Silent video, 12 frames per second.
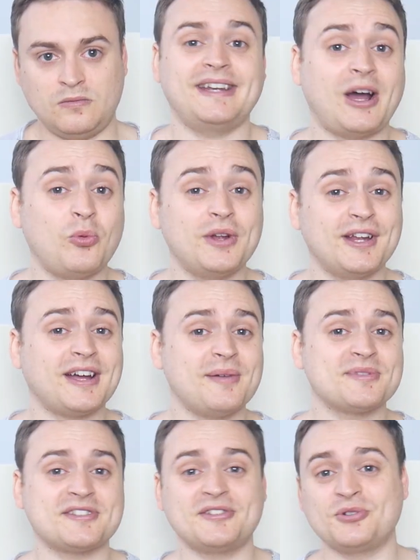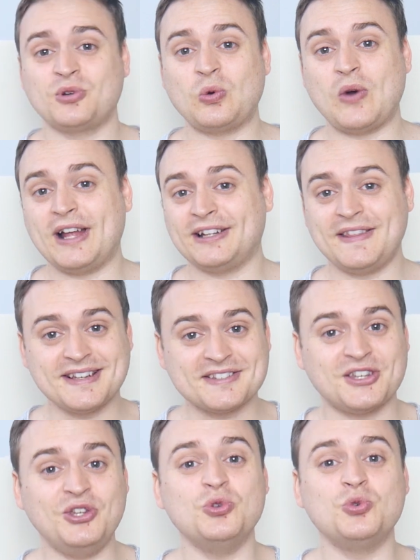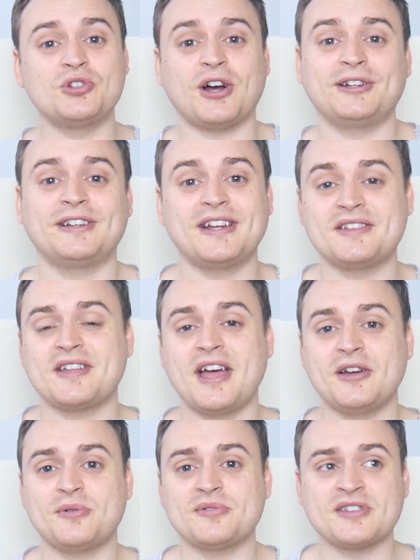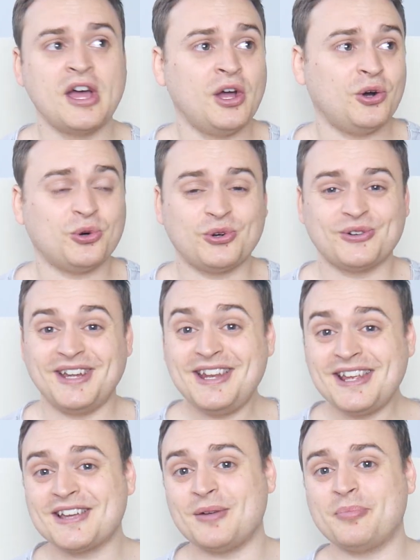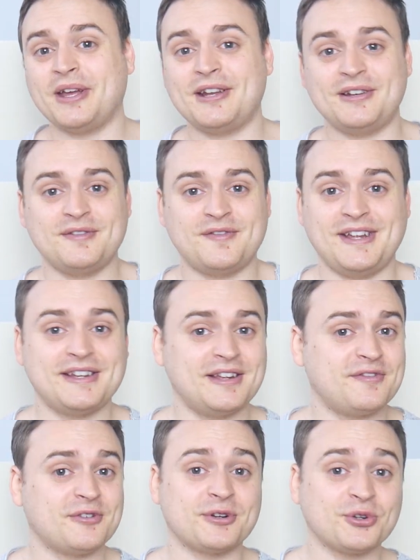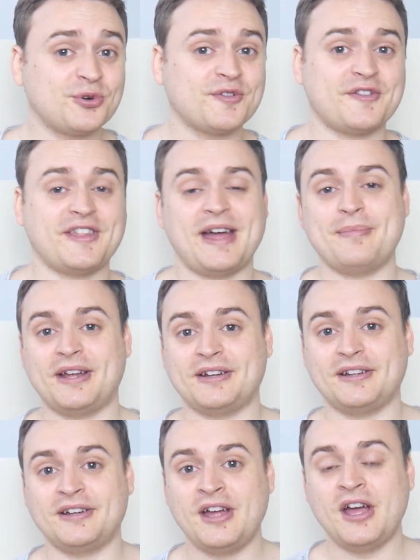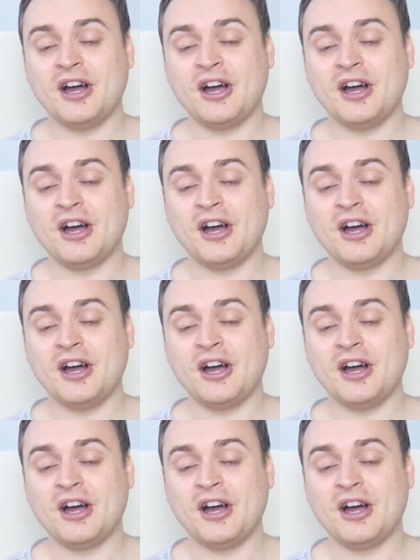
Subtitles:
Now, when it comes to doing well in these huge holiday sales, or any competitive endeavor at all for that matter,